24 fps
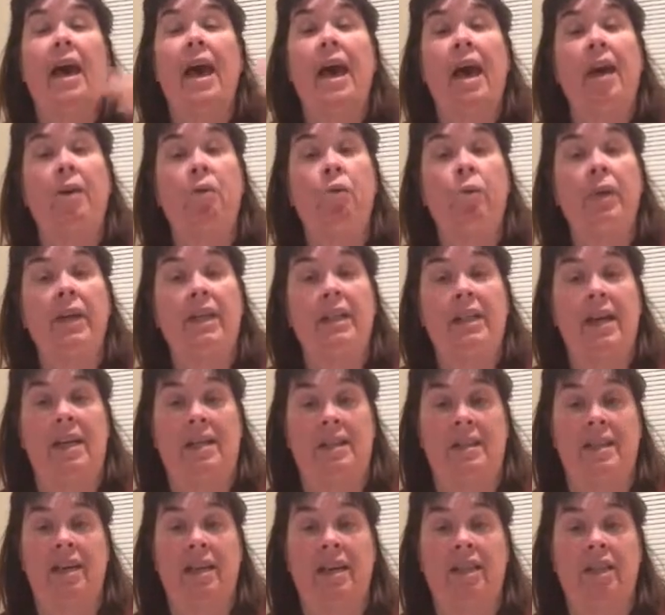and read that
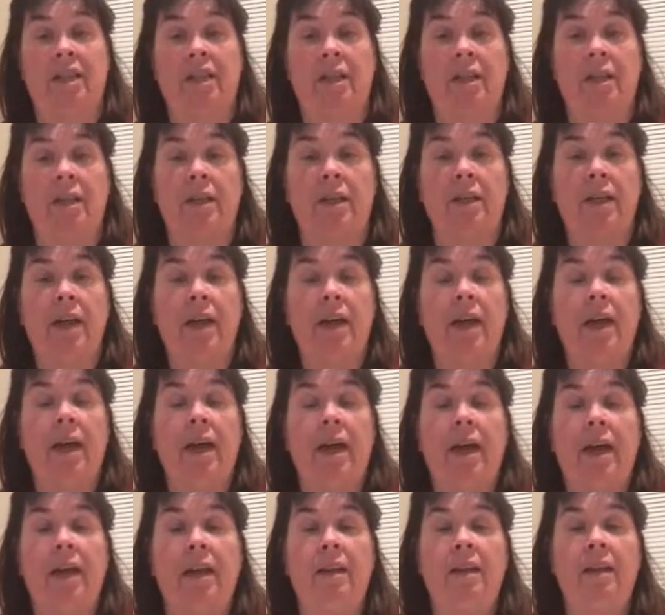section,
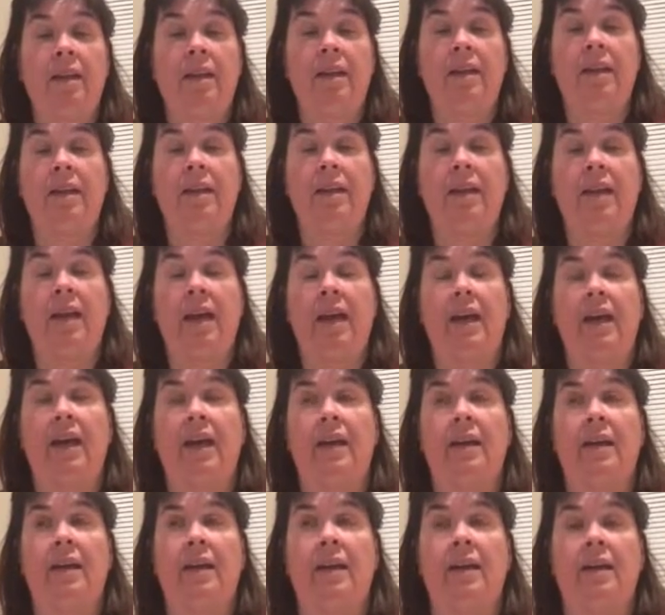and then
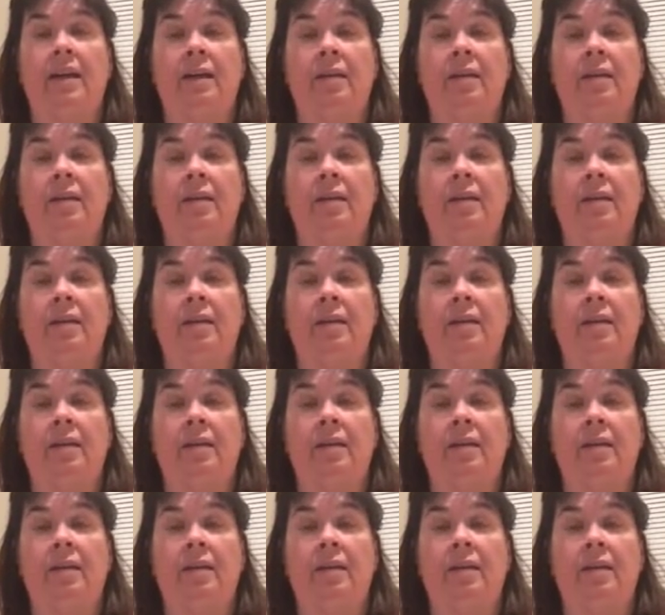they